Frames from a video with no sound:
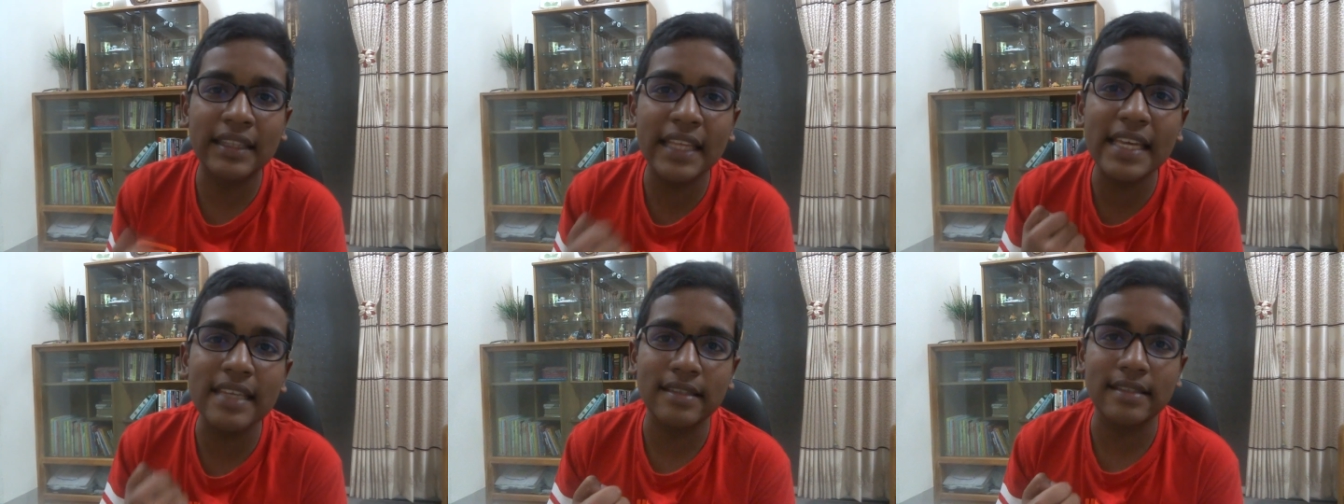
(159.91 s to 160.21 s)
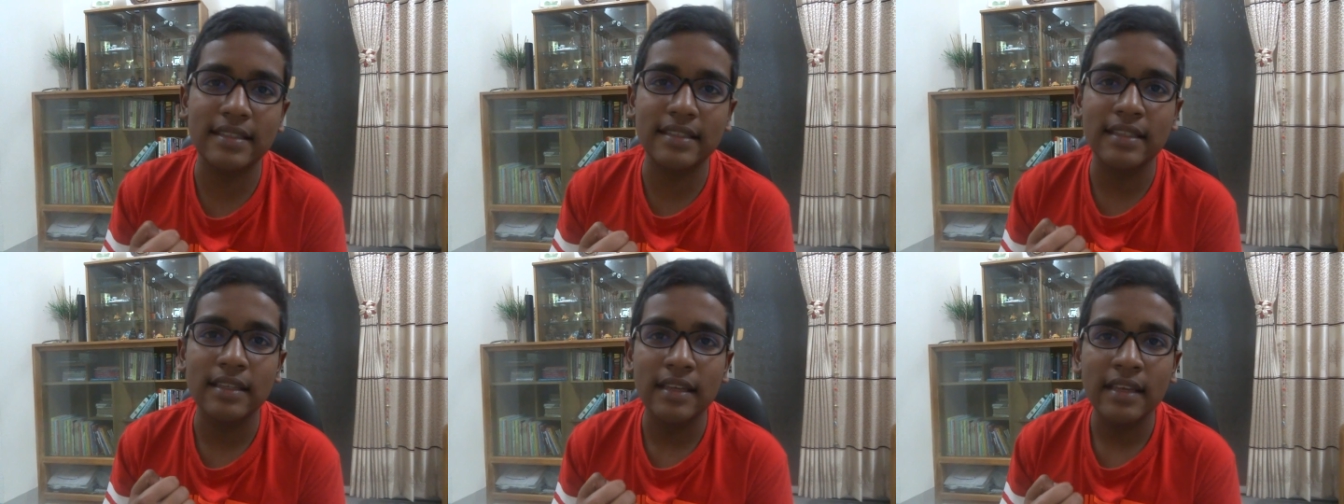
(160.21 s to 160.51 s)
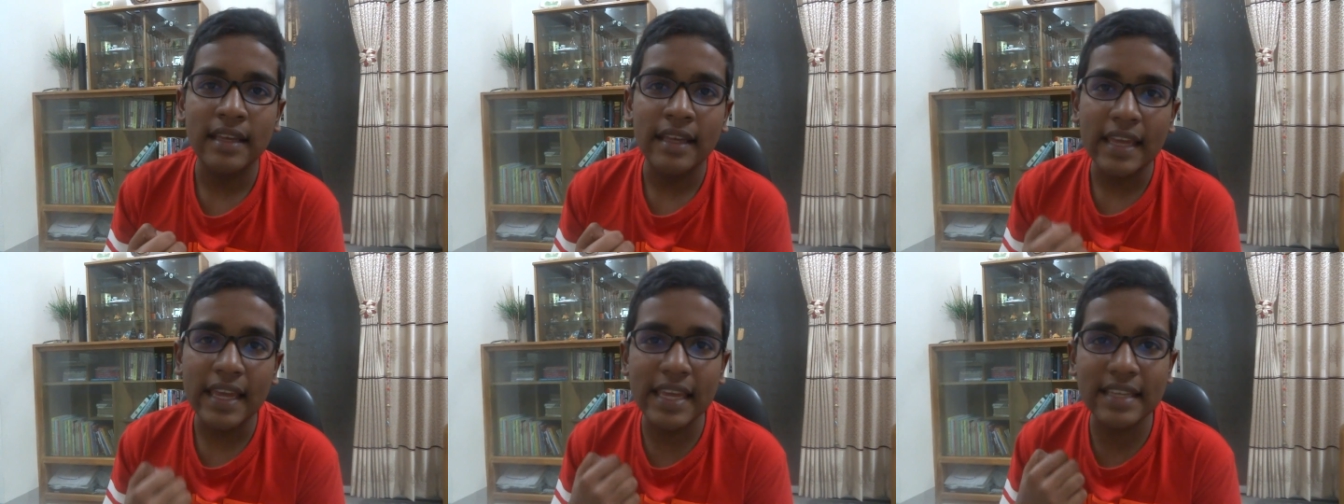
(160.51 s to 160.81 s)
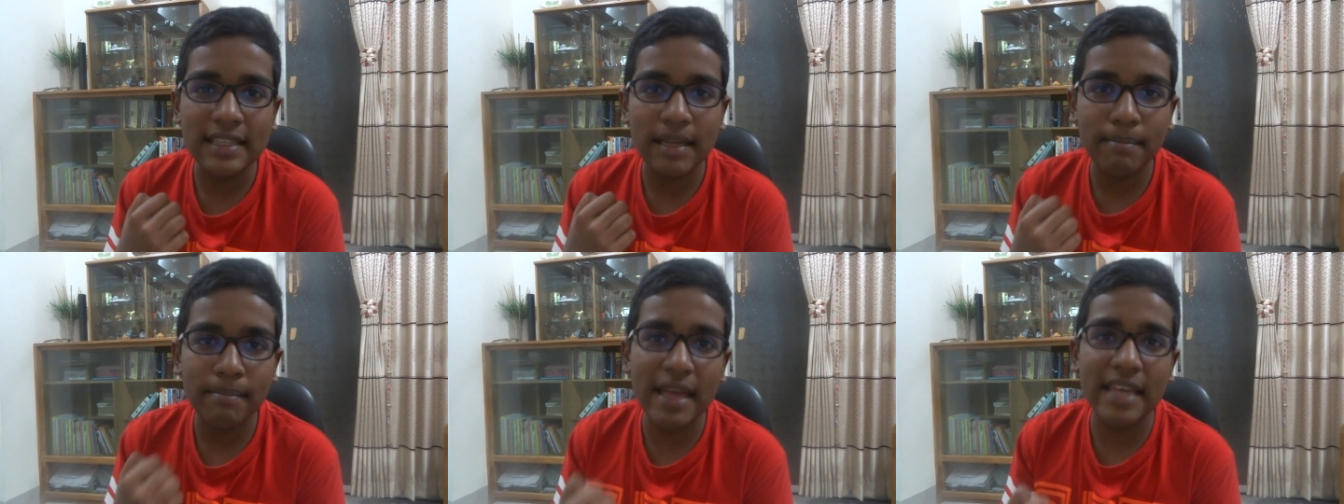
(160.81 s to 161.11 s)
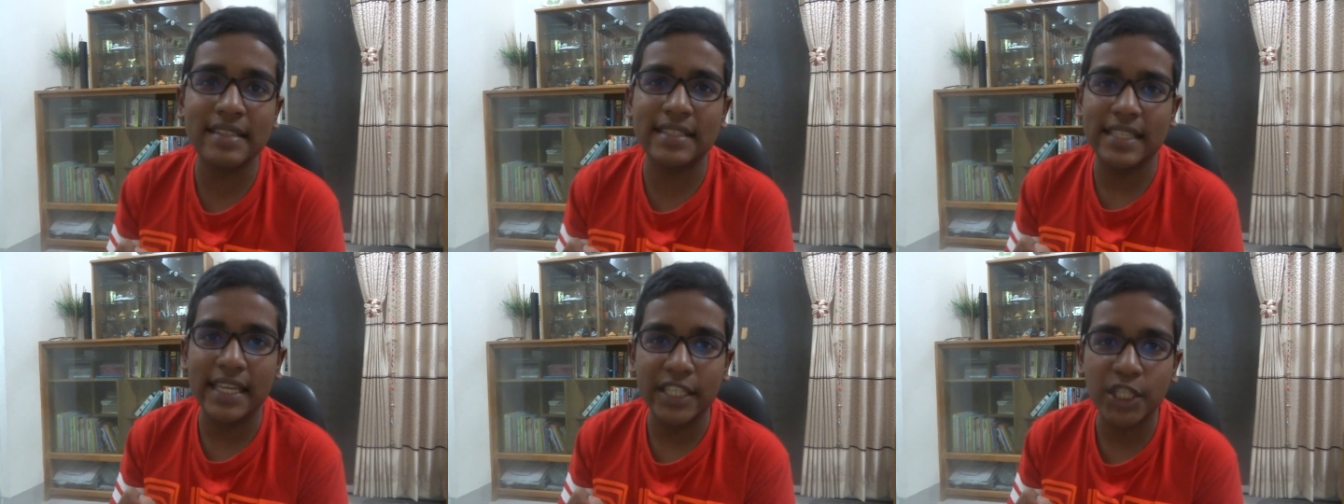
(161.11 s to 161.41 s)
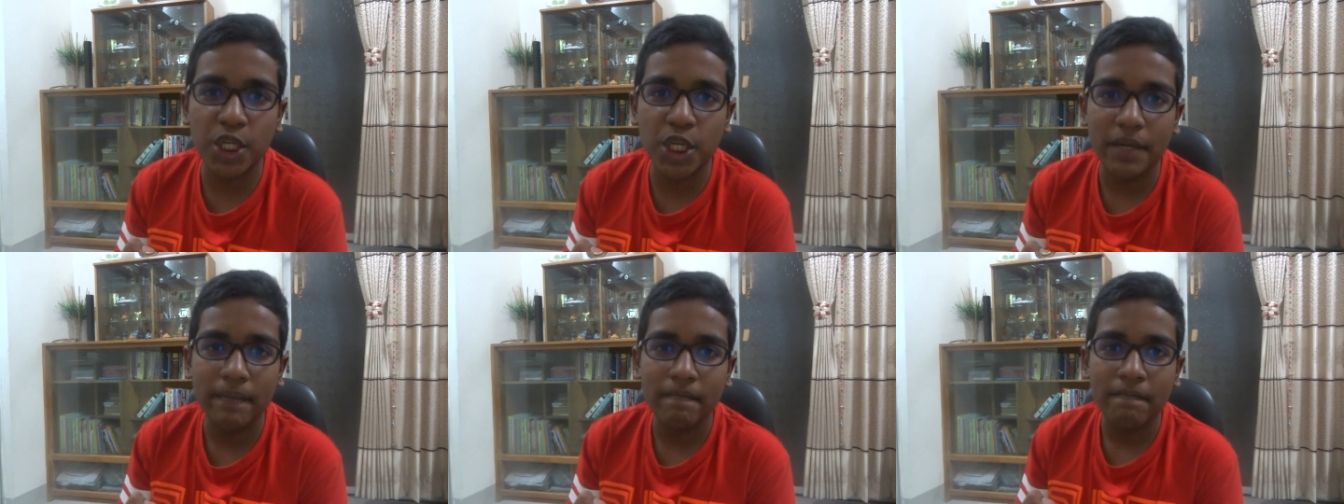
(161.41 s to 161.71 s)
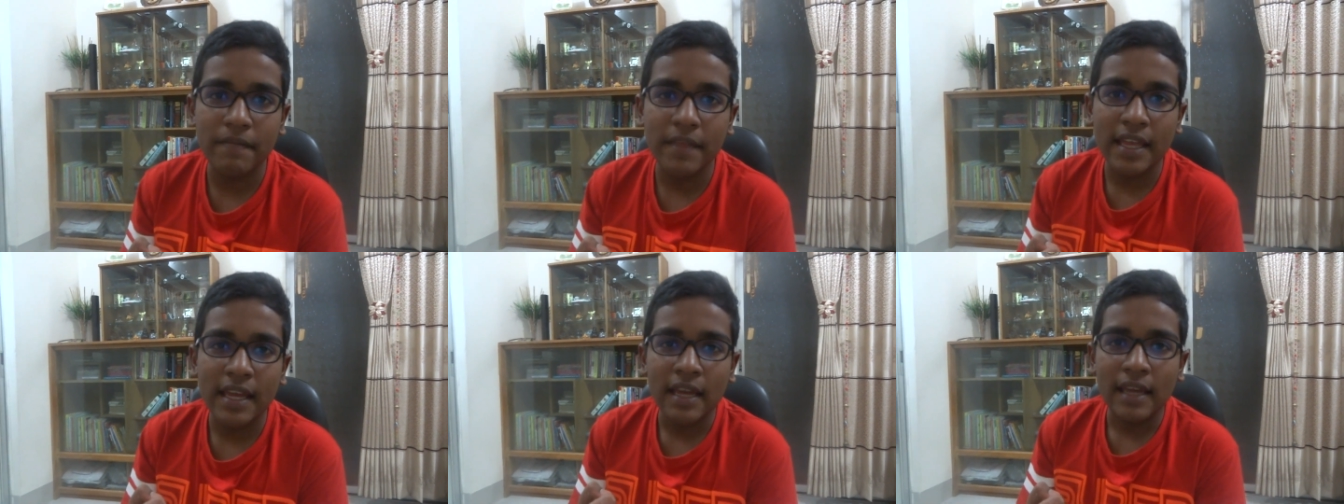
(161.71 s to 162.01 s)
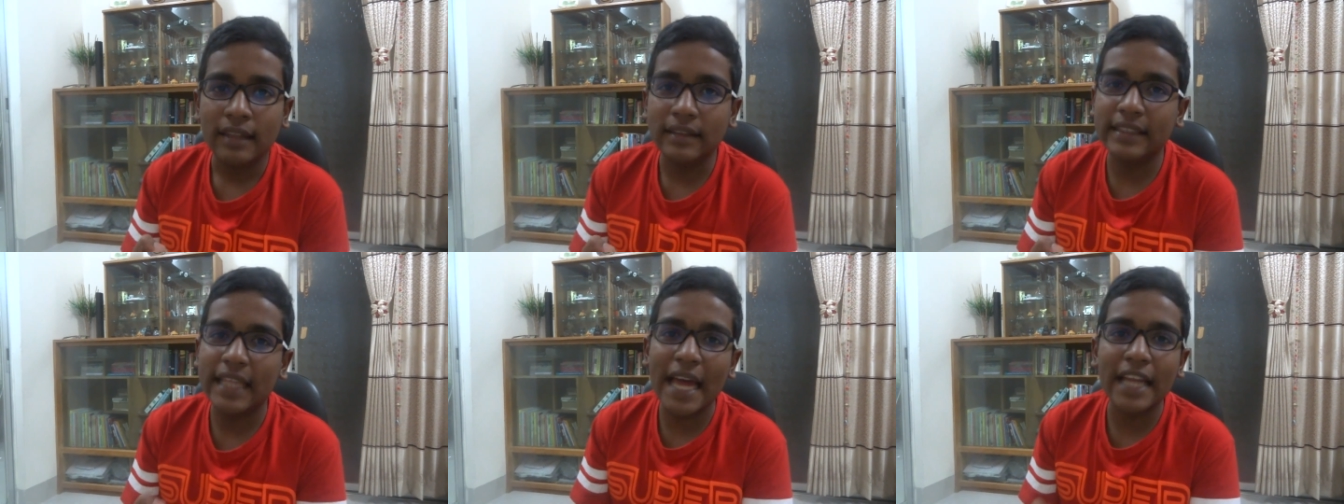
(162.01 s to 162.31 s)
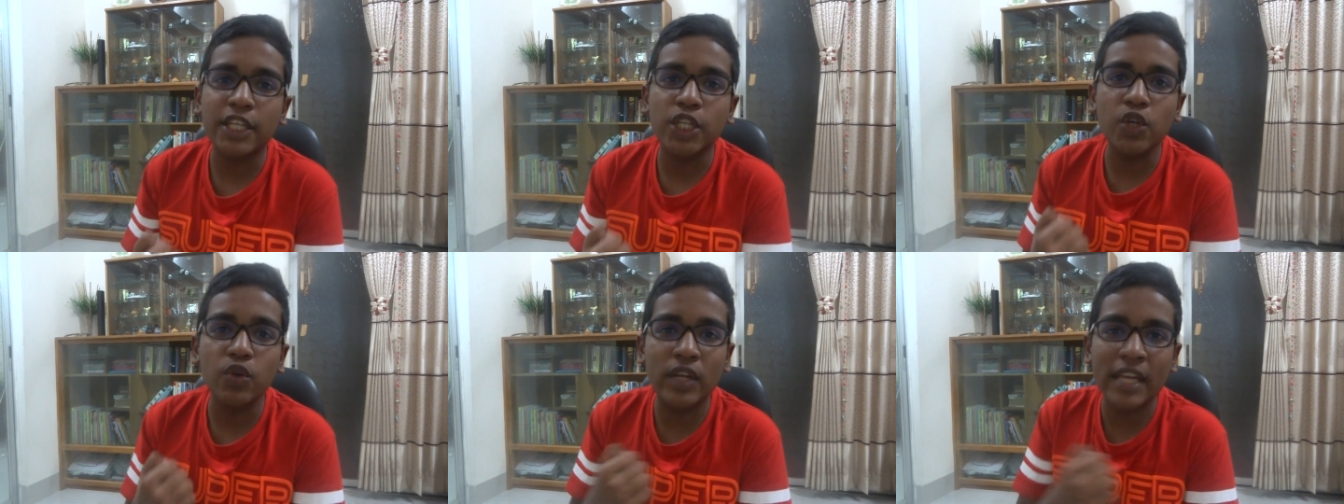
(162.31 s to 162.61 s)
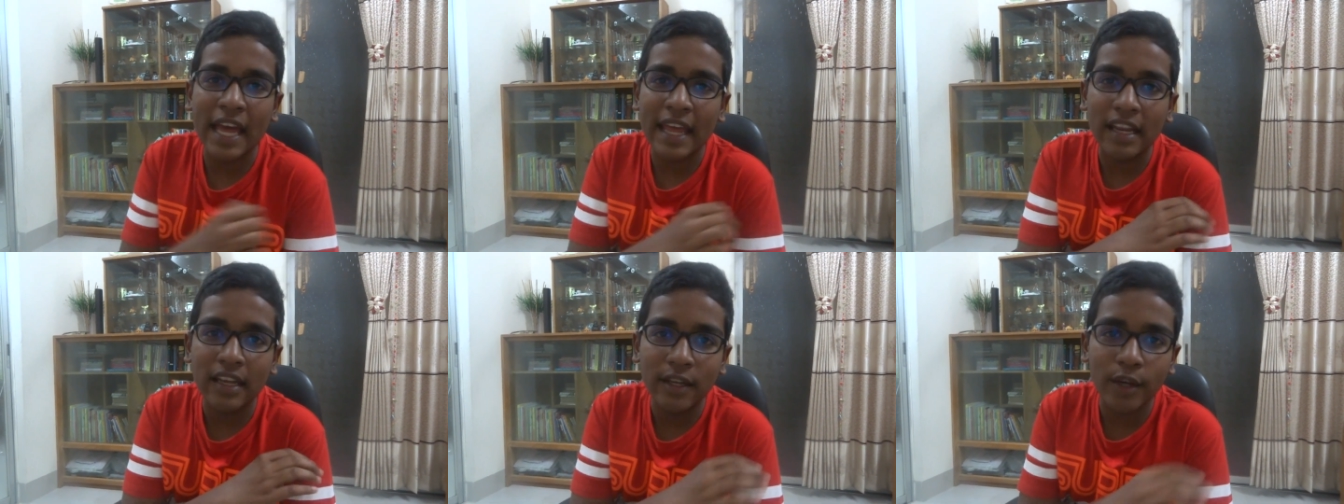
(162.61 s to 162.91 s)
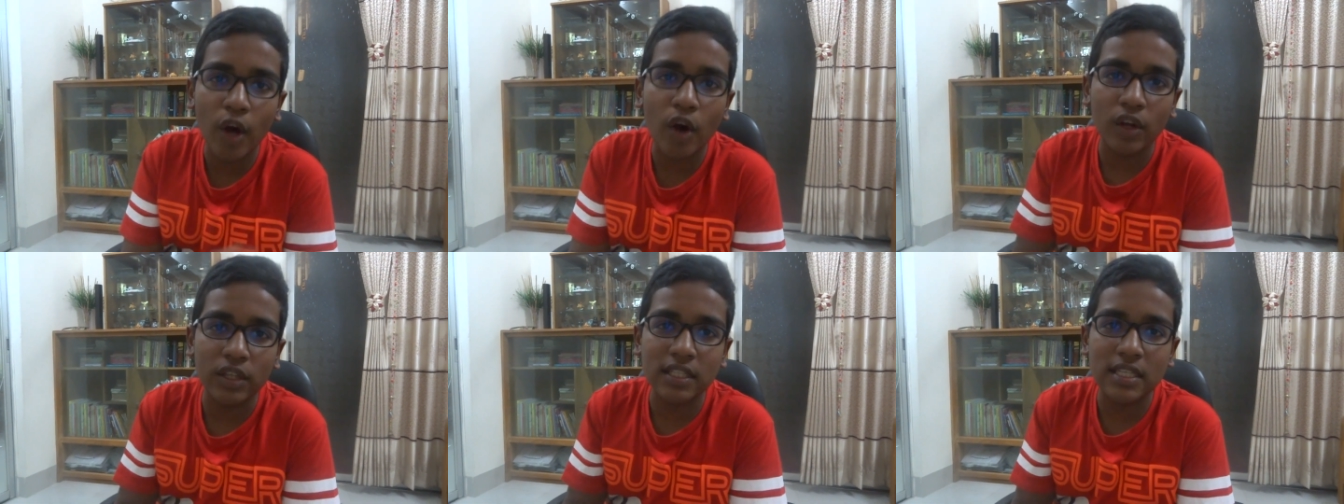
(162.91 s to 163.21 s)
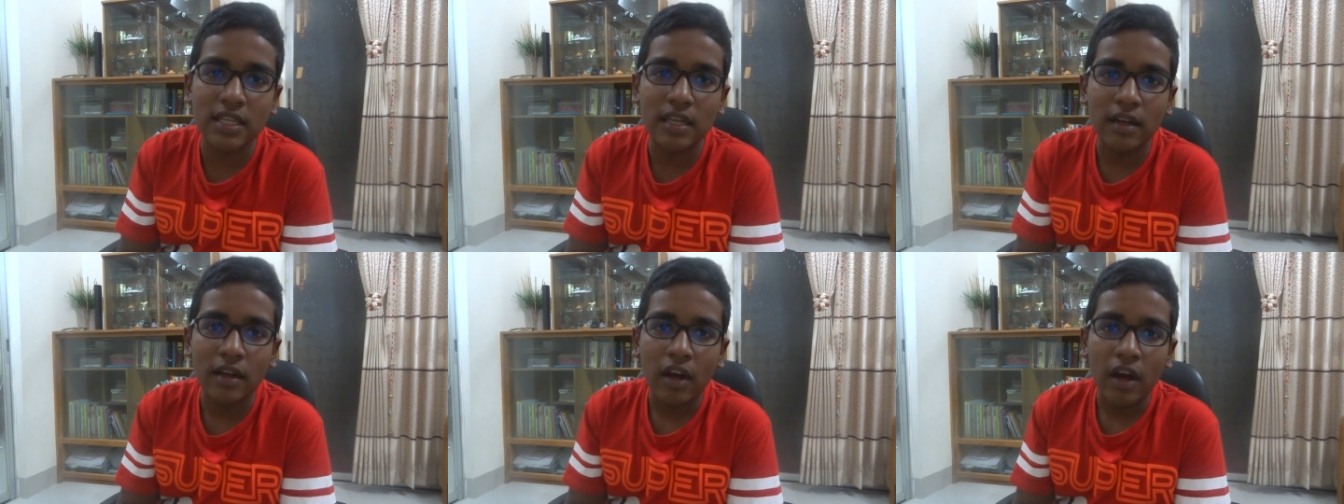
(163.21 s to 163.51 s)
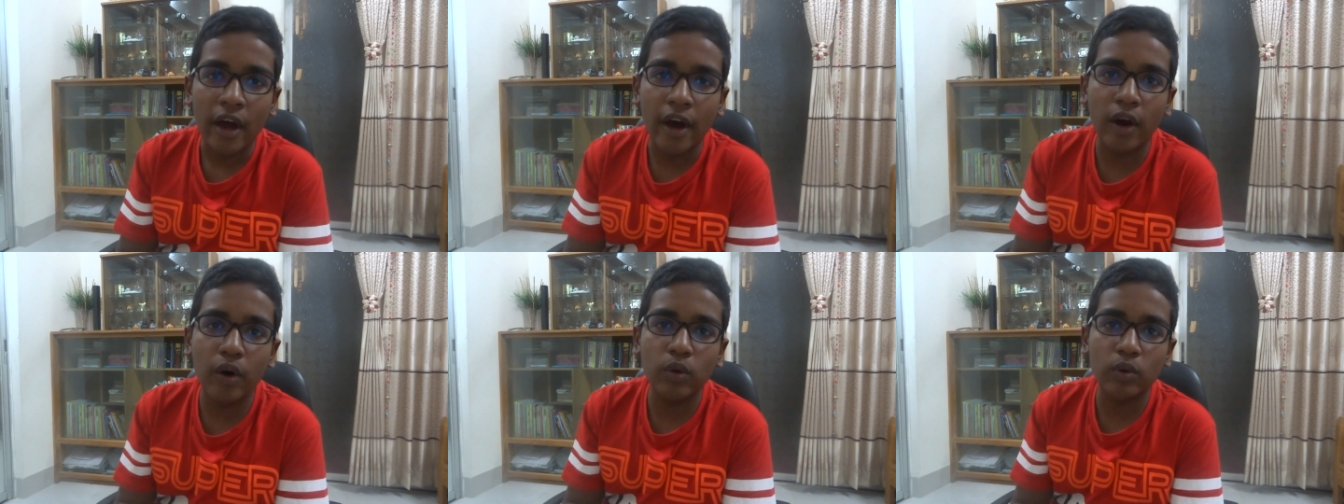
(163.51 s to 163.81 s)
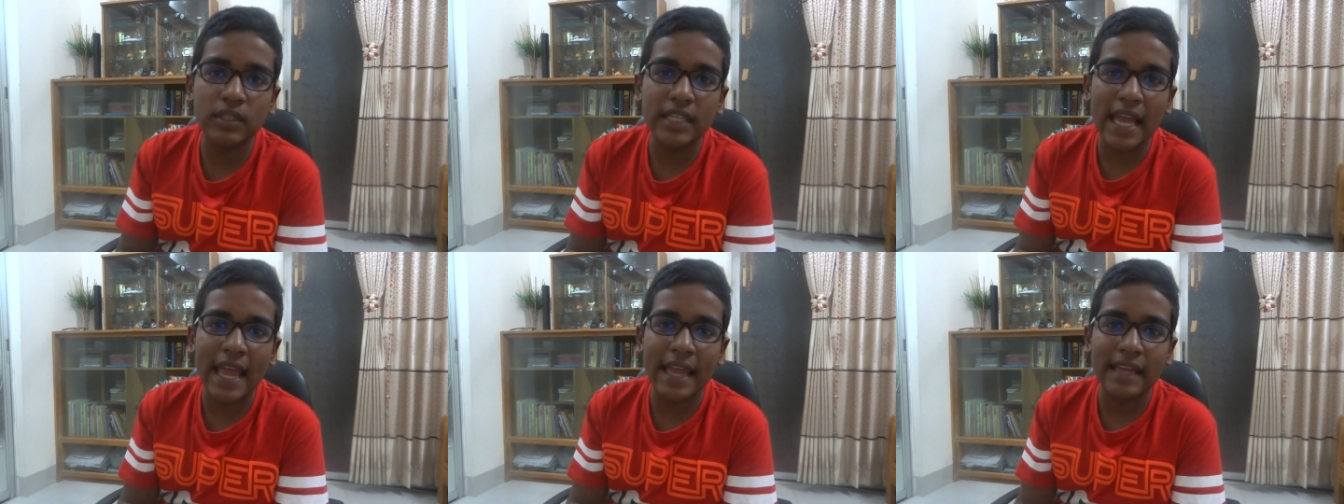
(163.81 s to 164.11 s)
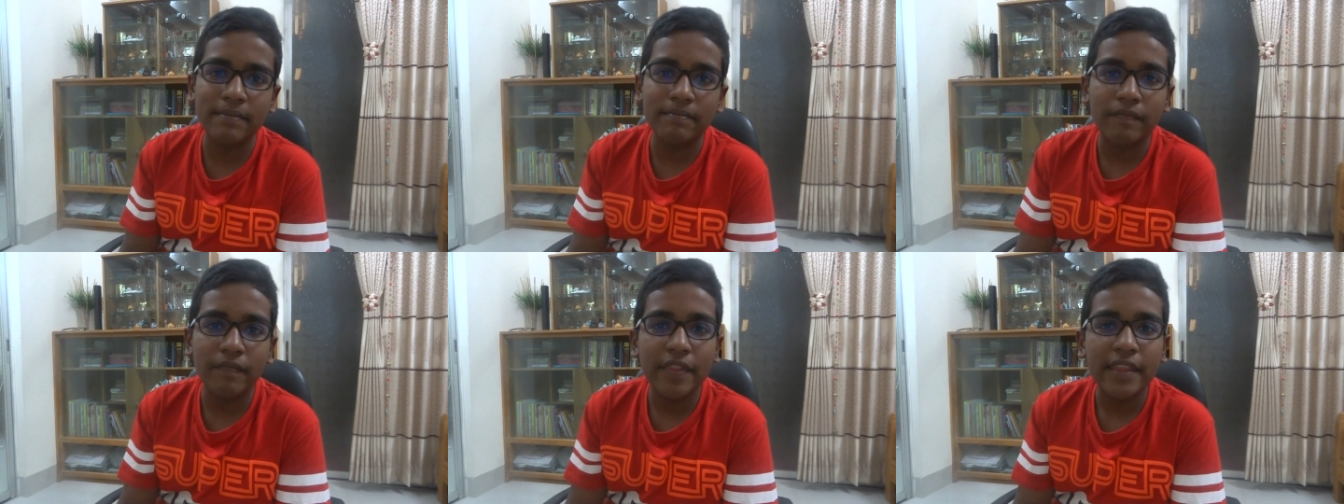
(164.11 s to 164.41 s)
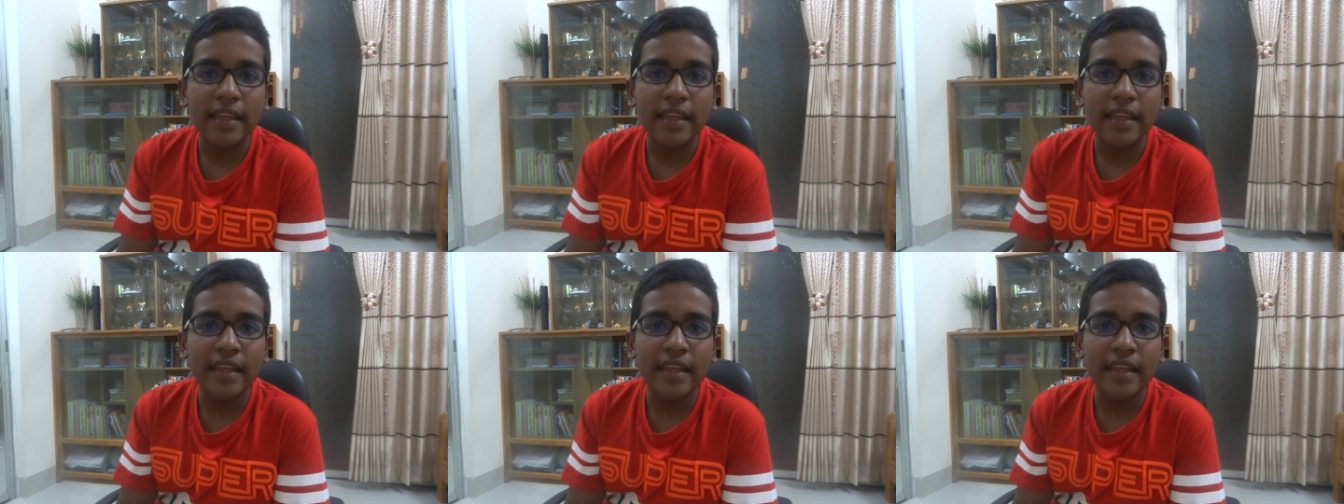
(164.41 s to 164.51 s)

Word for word: This is a message that you cannot hold a